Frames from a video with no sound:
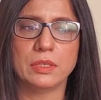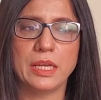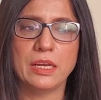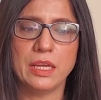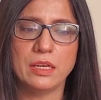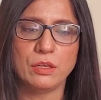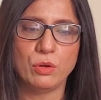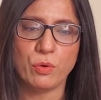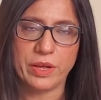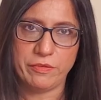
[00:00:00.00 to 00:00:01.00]
in a
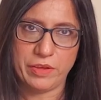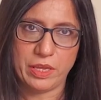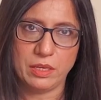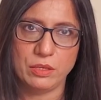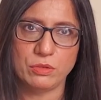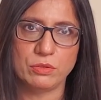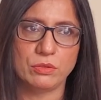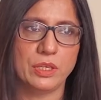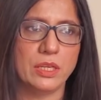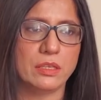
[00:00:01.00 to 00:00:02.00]
lower way, you
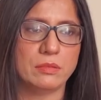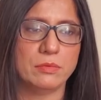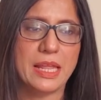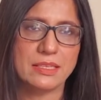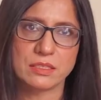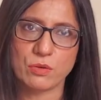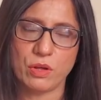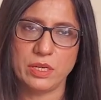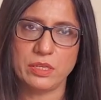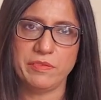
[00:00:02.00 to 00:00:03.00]
know, in a less
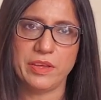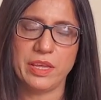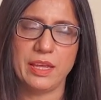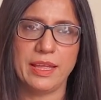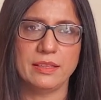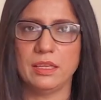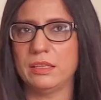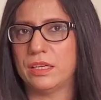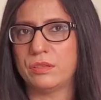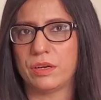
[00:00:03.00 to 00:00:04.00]
quality way, and
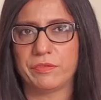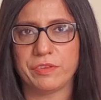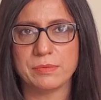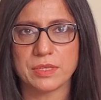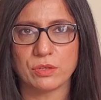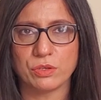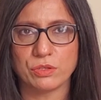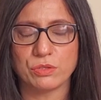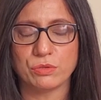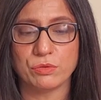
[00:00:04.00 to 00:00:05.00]
think that our films are going
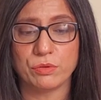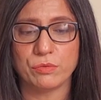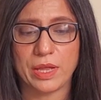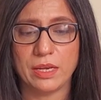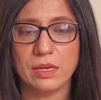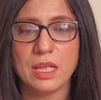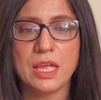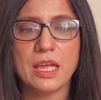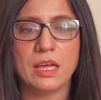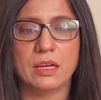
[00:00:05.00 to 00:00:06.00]
to do well.
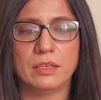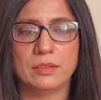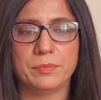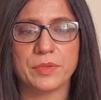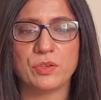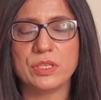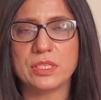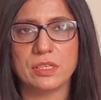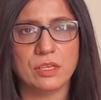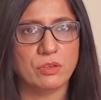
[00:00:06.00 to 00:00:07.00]

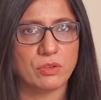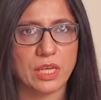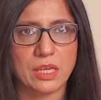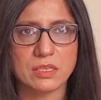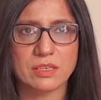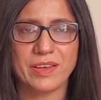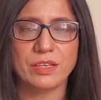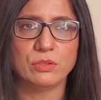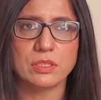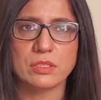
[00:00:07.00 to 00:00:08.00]
Recently, you know, Cake is a
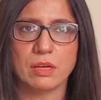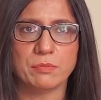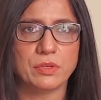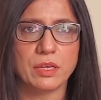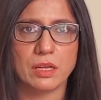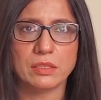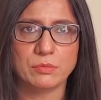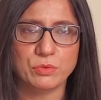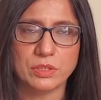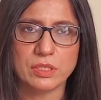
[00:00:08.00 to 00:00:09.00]
very good example, Lal
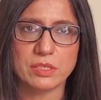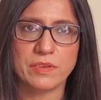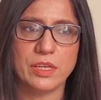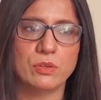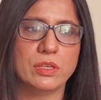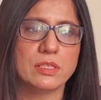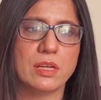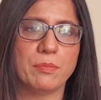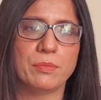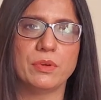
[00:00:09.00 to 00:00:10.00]
Kabooter is a very good
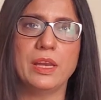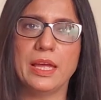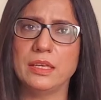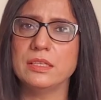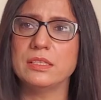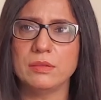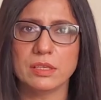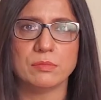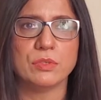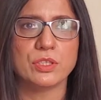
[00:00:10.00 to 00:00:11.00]
example, and some of
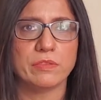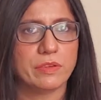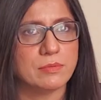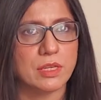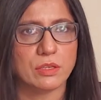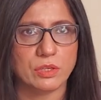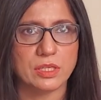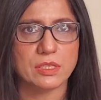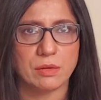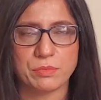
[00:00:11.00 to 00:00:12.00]
the commercial films are good
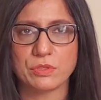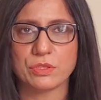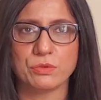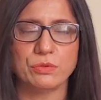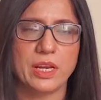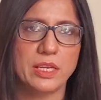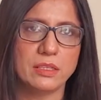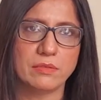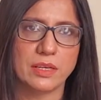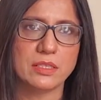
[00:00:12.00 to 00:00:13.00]
examples too,
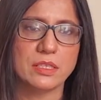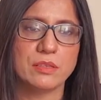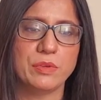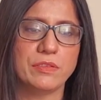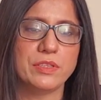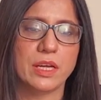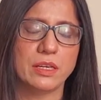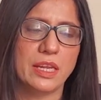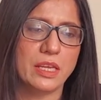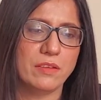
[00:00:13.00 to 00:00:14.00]
like the ones that we've
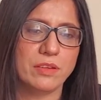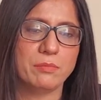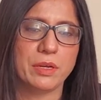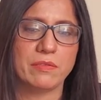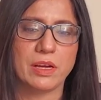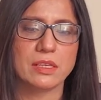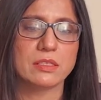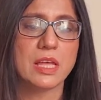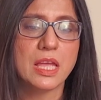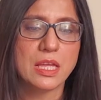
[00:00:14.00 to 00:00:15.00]
done, like even Parvaz,